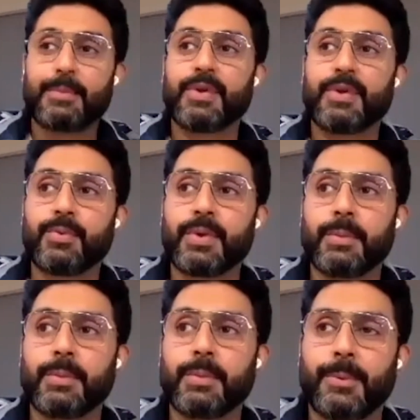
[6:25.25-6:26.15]
I
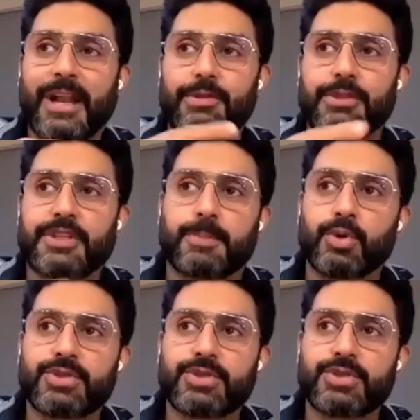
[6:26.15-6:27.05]
mean, we put out
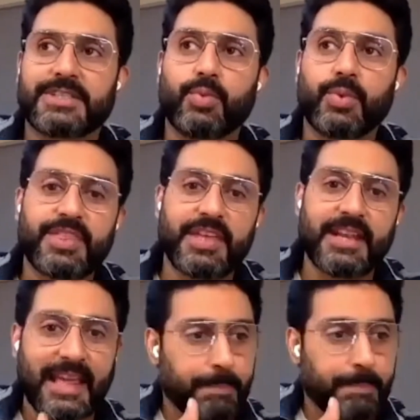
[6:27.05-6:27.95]
these posters and
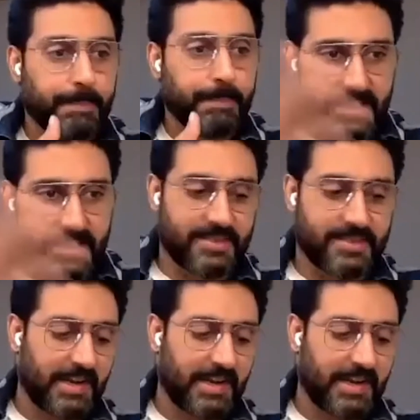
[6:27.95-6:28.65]
within like minutes